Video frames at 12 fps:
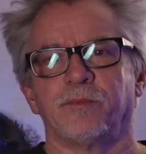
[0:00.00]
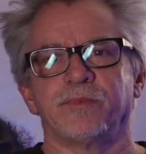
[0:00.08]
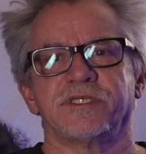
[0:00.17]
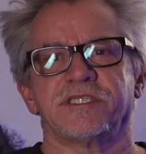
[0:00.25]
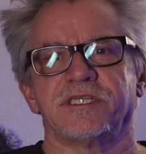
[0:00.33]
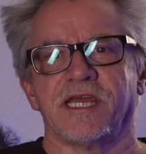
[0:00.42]

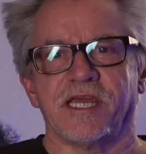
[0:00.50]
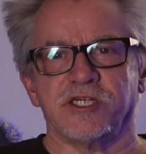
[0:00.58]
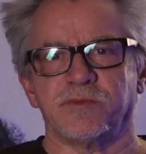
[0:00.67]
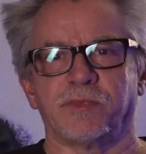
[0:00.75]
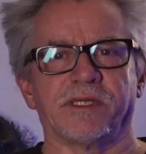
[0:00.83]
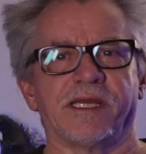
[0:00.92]

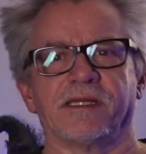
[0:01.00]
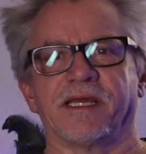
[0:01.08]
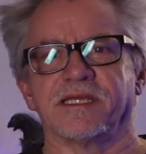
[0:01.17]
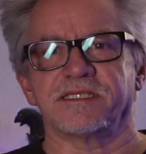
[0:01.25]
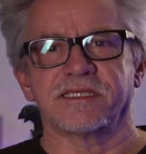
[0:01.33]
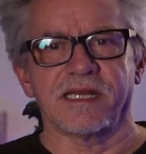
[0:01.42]
stage
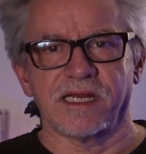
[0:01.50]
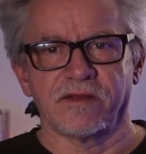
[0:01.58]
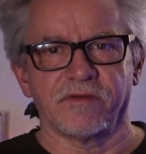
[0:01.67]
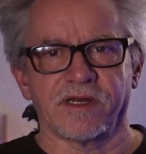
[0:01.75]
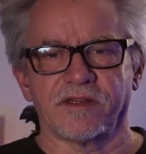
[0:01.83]
play-like setting of it.